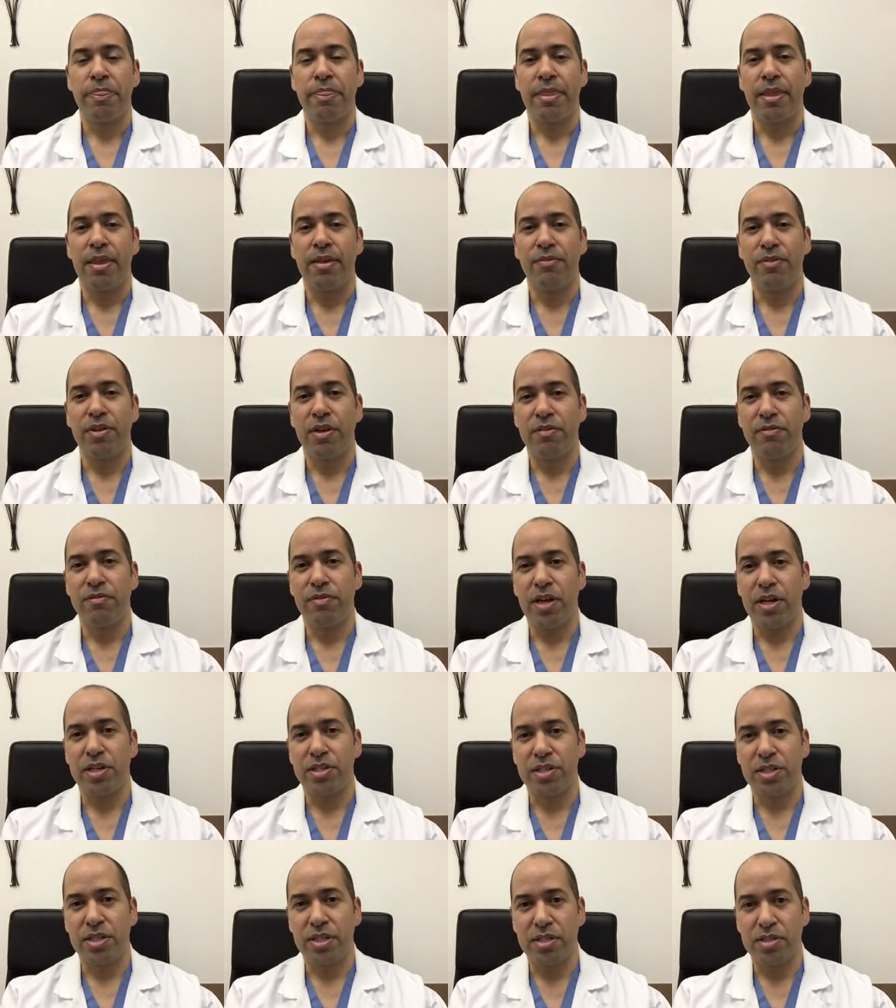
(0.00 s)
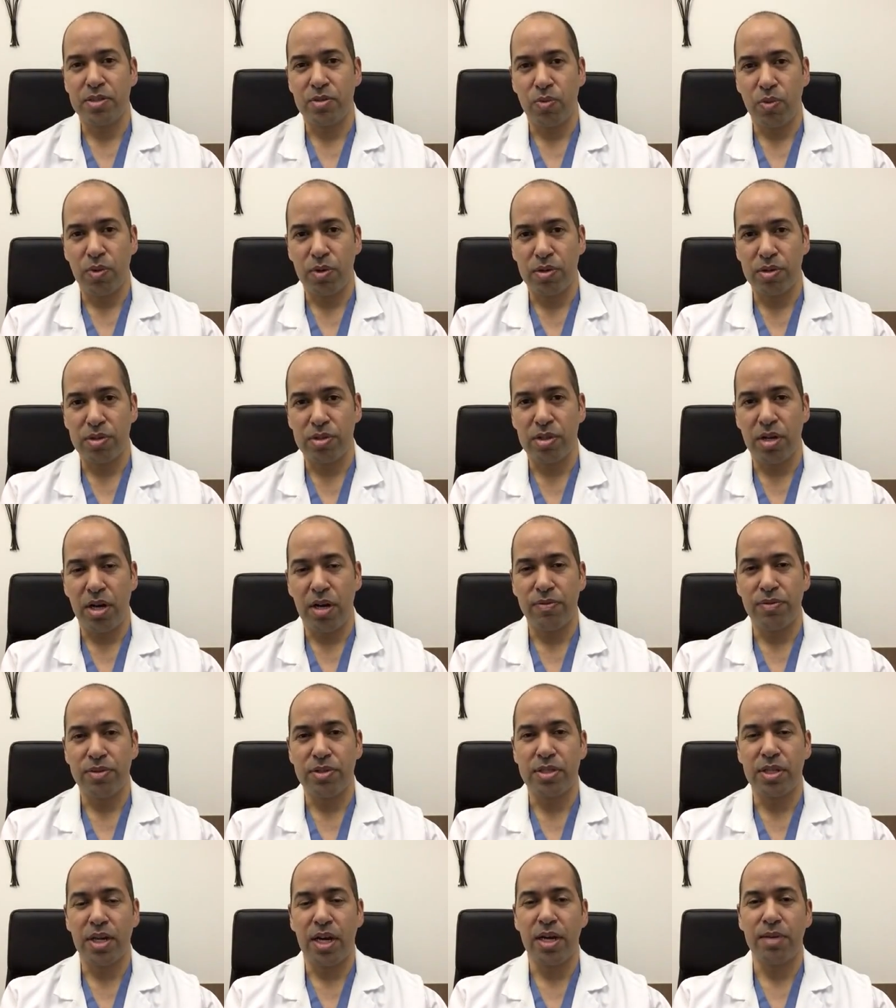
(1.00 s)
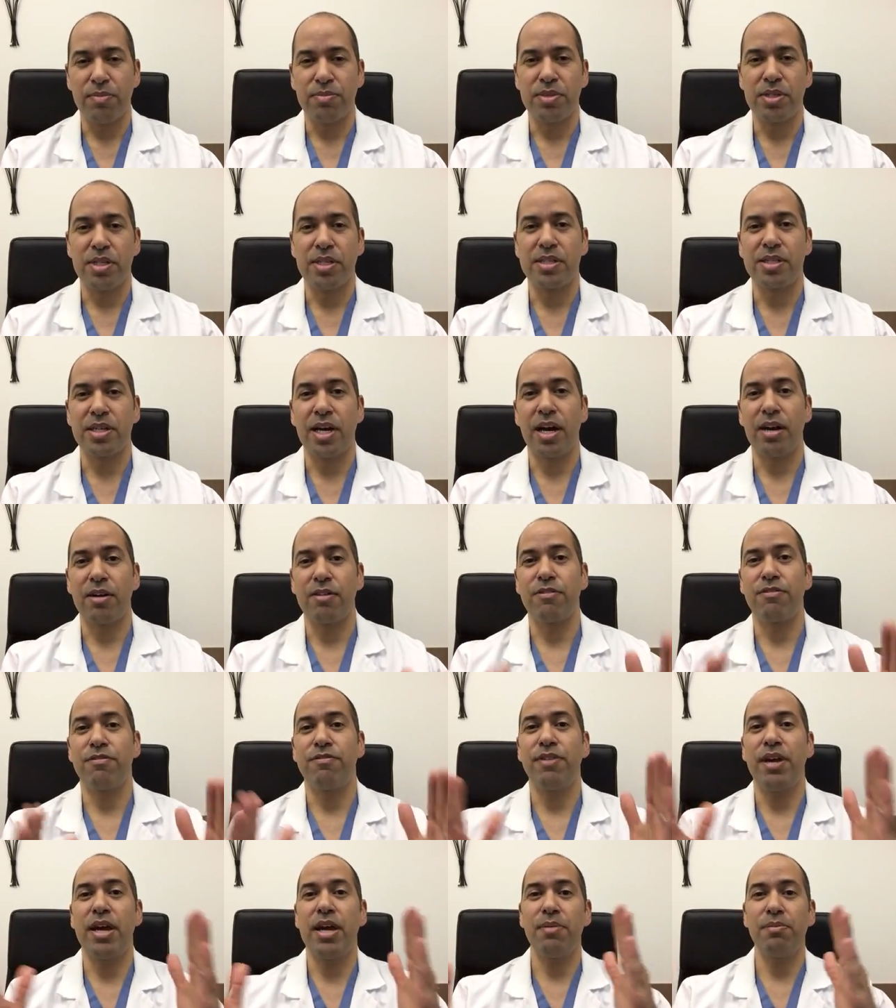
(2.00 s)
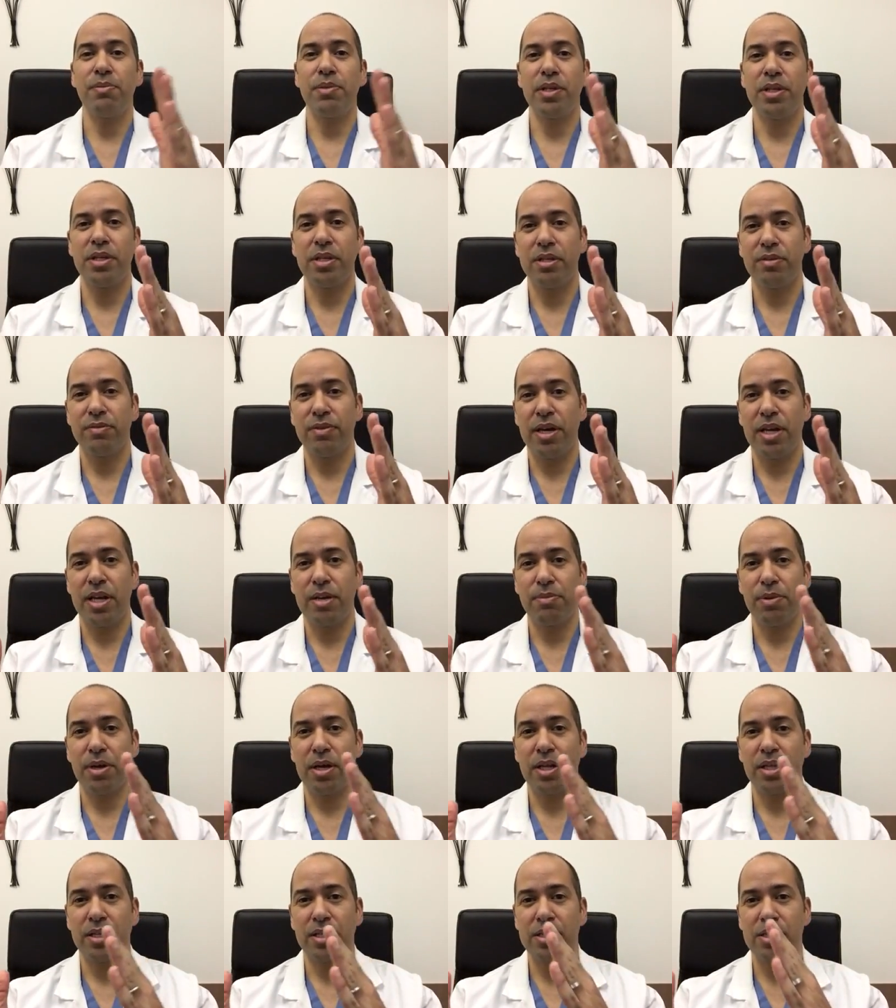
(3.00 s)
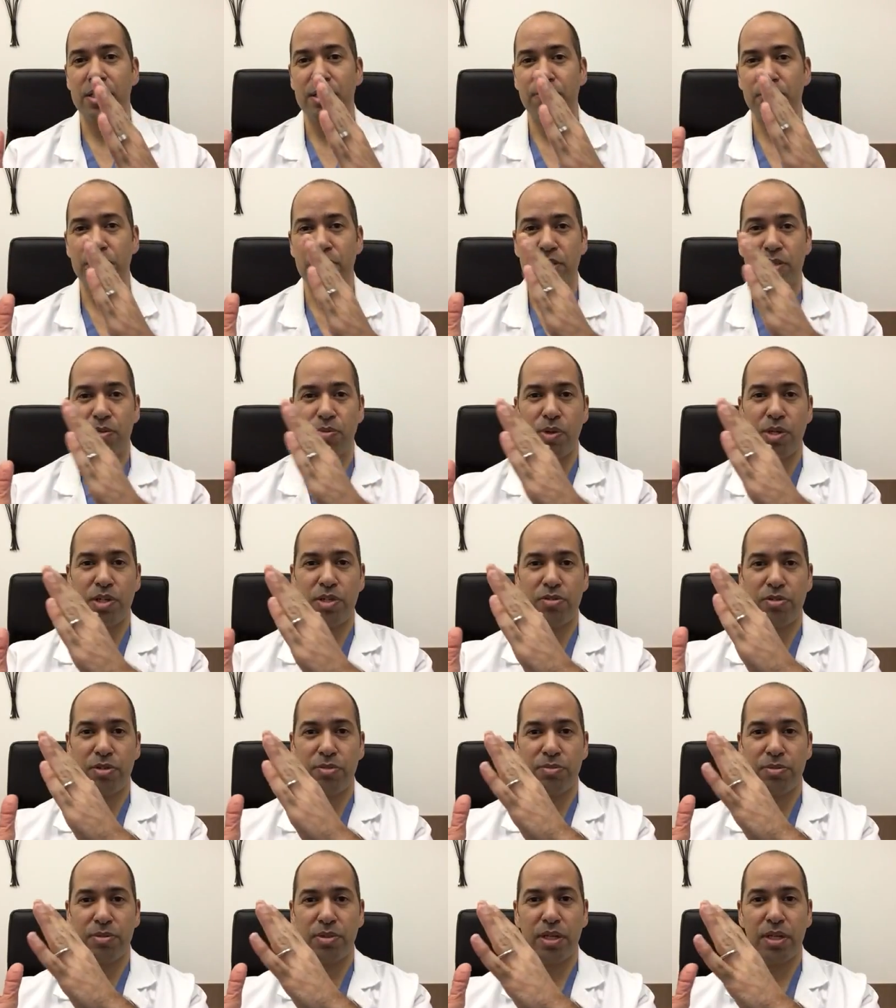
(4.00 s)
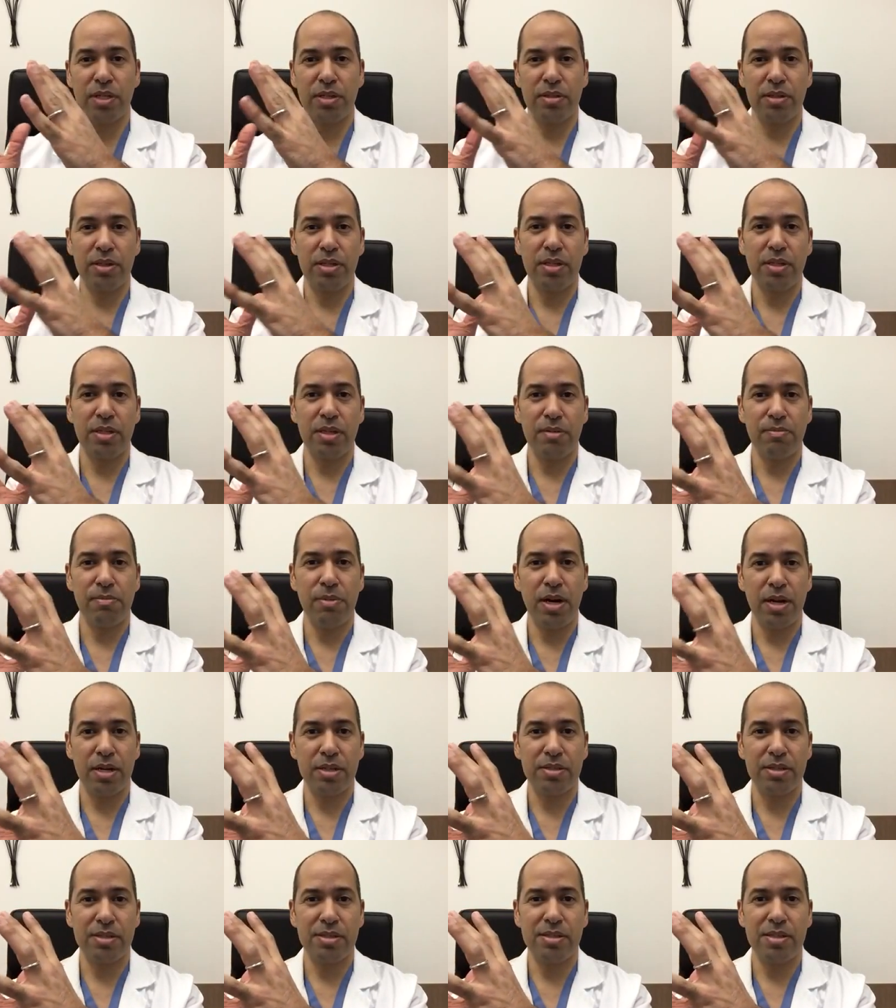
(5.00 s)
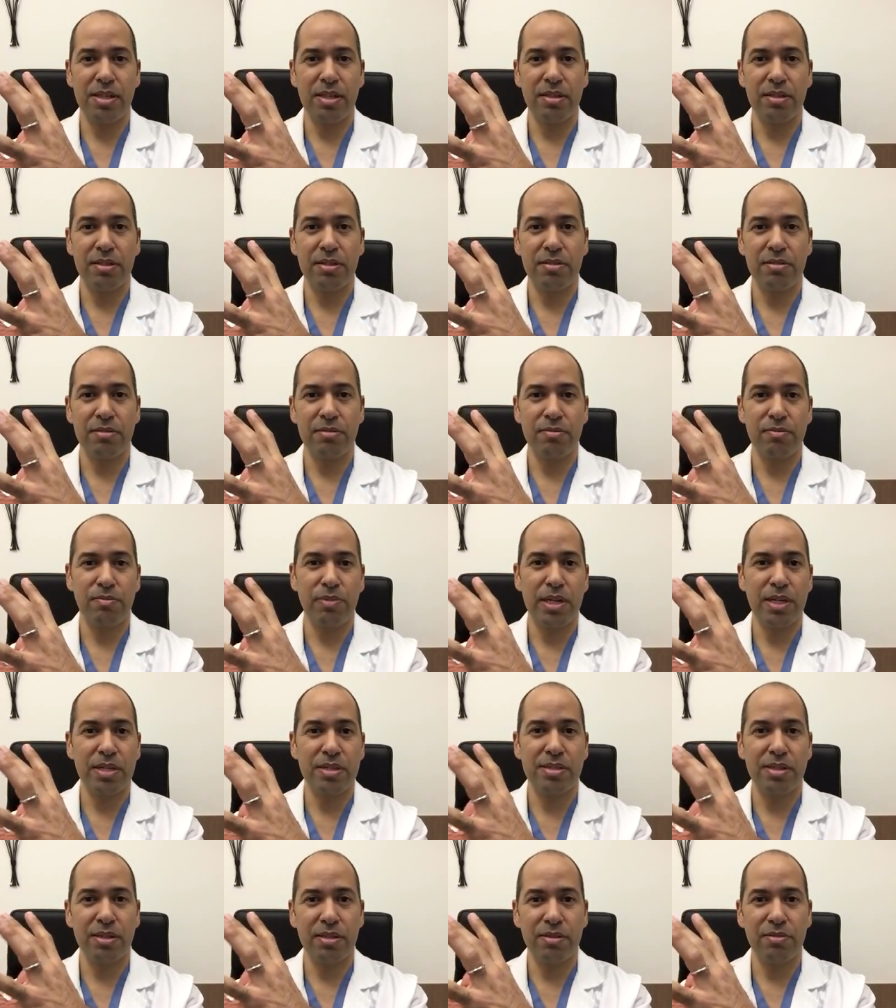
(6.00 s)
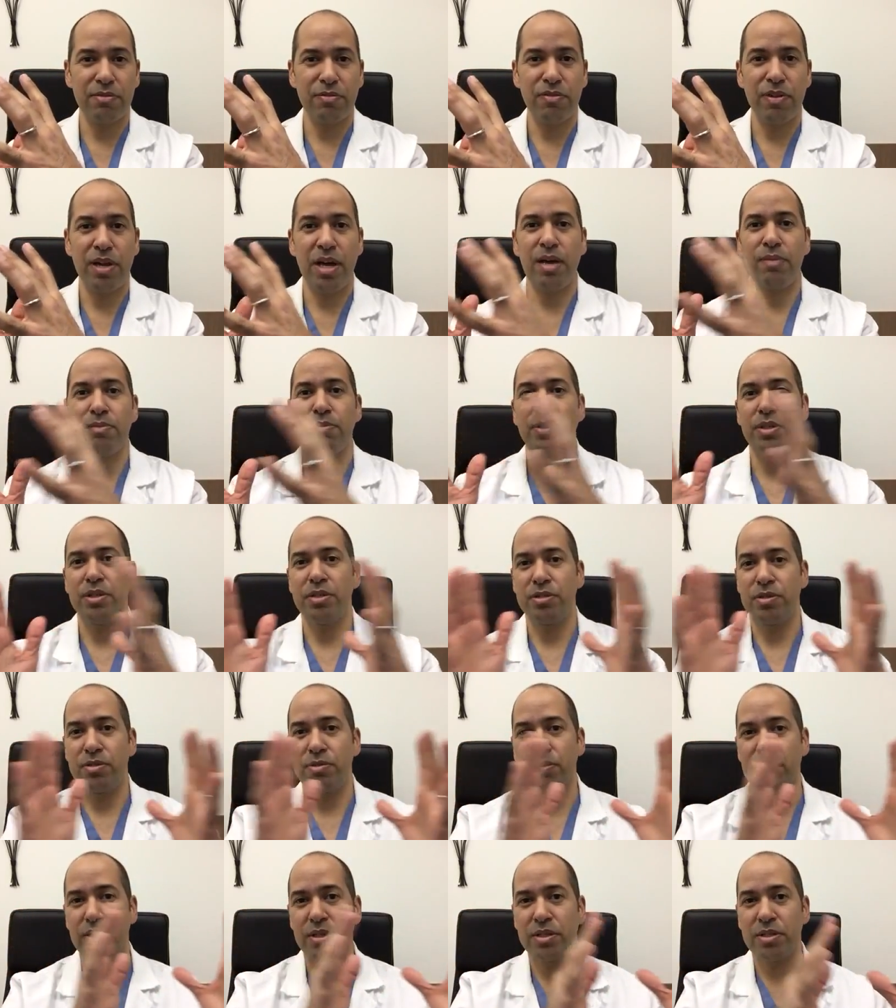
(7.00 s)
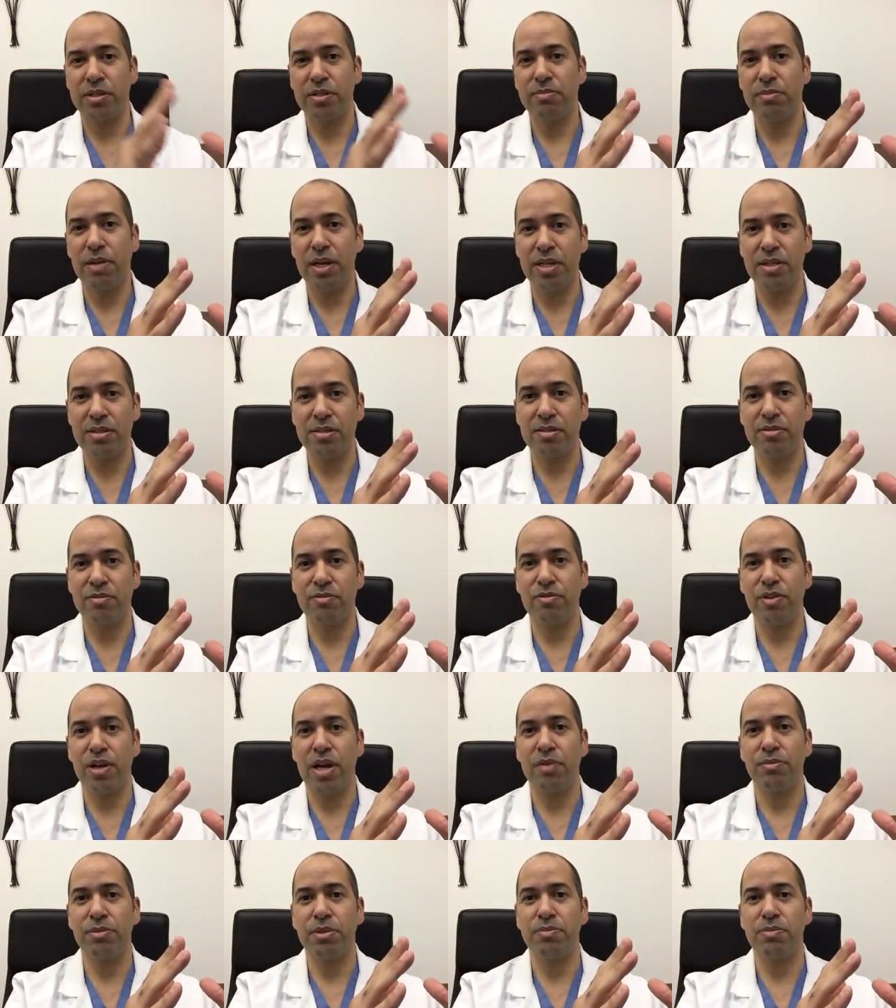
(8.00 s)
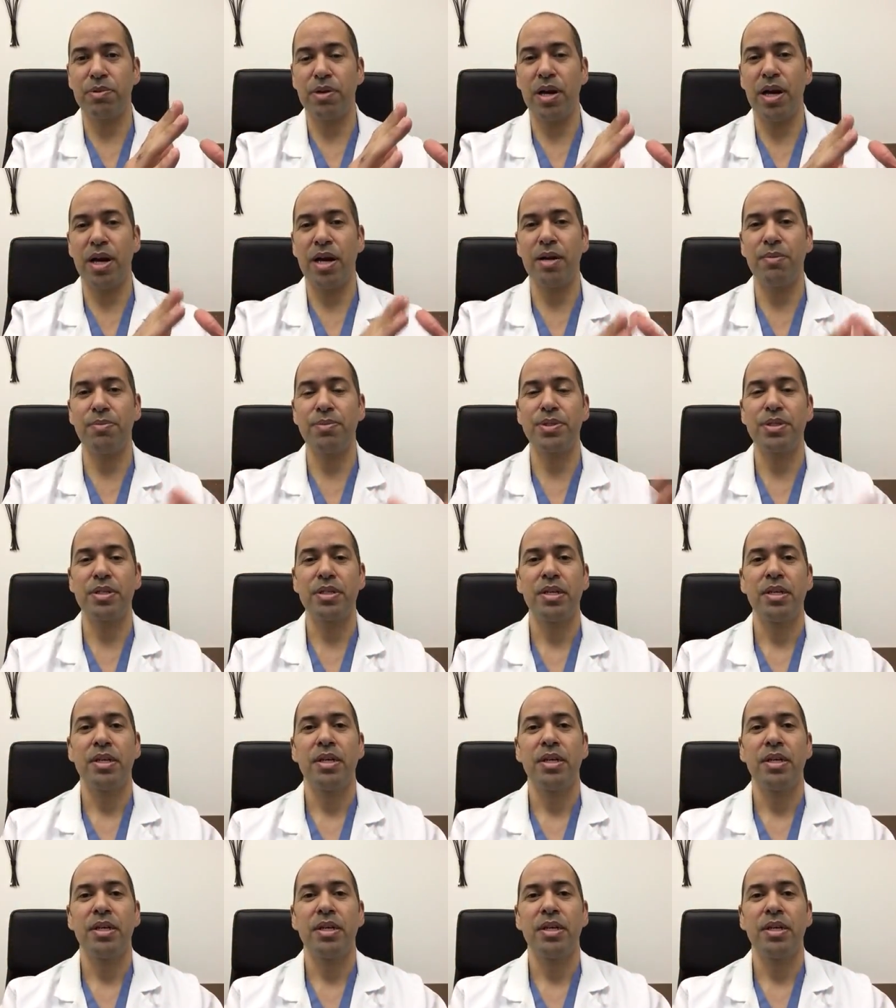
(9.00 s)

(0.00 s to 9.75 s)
If an infection gets worse, oftentimes the entire family of antibiotic needs to be switched from like the amoxicillin, penicillin family to a clindamycin family perhaps,